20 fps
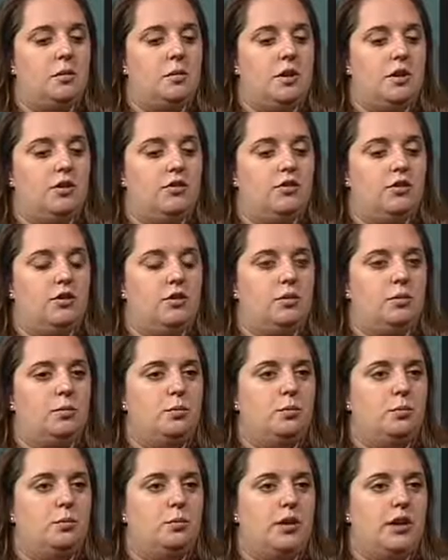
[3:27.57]
but to
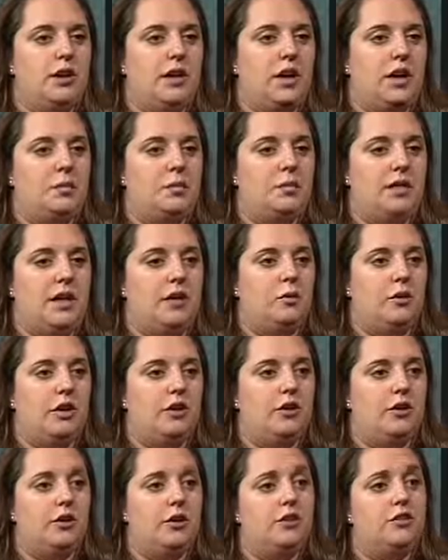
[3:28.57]
bring up that
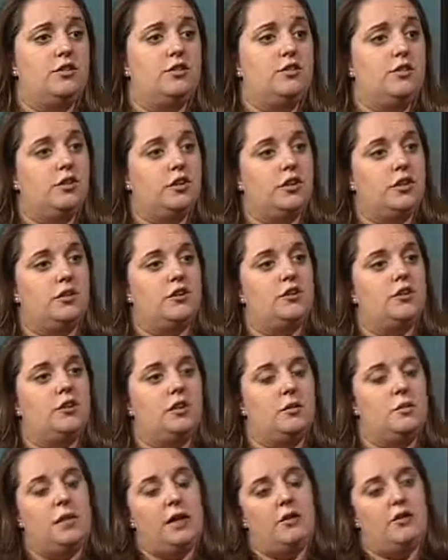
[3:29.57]
we are concerned
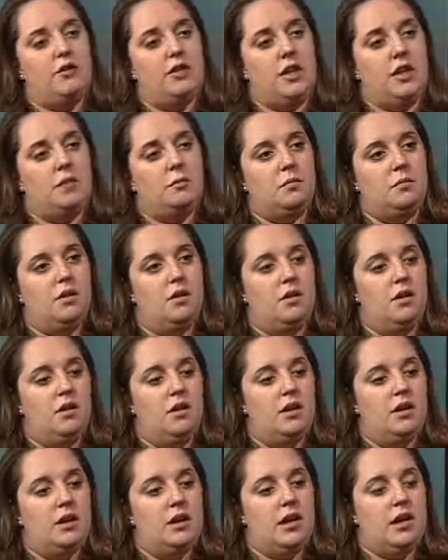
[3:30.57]
about them
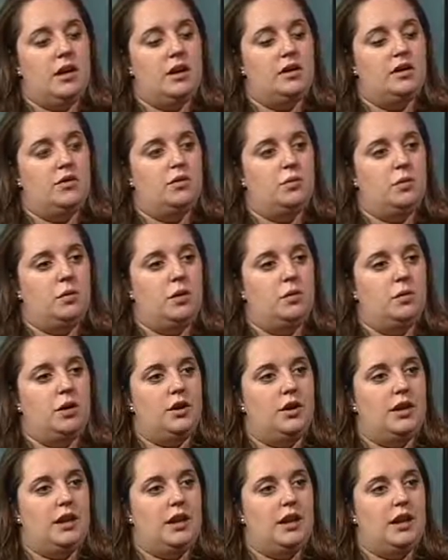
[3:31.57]
and we
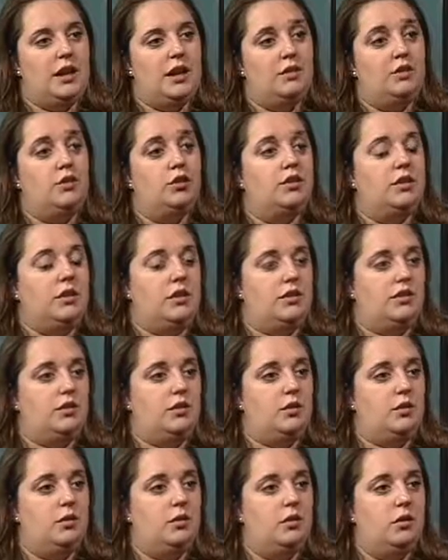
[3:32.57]
want to get it looked
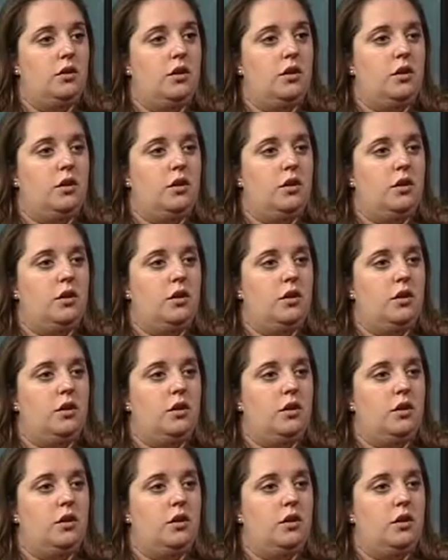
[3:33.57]
into.